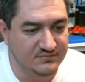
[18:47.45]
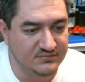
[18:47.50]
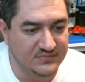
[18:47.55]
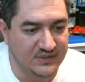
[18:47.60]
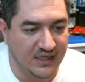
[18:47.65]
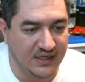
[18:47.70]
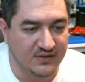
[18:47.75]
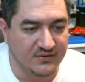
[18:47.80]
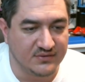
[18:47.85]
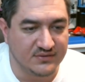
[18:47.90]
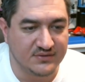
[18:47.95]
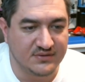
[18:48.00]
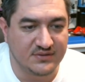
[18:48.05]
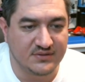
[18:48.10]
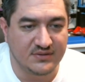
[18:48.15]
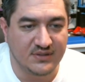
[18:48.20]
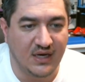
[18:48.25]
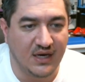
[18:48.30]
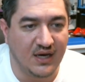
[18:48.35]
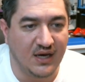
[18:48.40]
giggles,
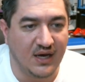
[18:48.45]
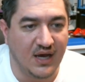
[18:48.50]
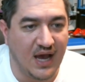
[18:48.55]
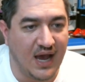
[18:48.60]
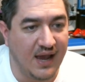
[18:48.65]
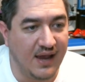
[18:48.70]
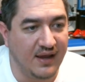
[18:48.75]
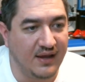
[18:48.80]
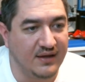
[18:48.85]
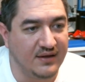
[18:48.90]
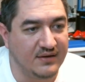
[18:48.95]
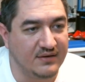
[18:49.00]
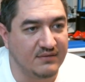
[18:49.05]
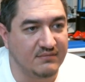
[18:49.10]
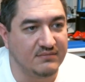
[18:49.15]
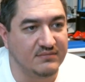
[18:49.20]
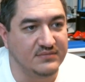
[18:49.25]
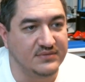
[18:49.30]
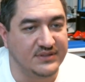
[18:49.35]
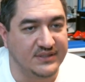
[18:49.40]
I
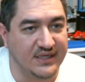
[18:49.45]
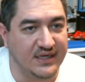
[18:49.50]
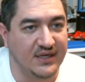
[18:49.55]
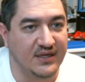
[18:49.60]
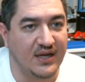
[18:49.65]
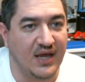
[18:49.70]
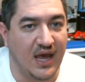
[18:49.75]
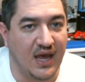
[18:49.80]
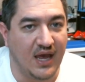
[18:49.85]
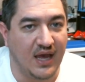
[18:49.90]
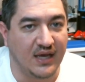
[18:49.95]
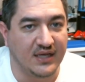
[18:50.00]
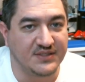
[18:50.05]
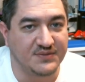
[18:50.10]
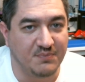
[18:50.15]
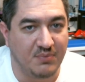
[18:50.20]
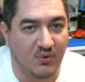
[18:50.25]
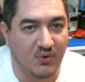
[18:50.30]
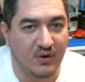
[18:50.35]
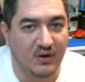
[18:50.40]
did
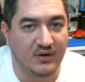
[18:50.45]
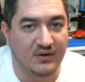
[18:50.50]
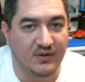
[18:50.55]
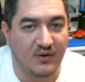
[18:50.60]
export,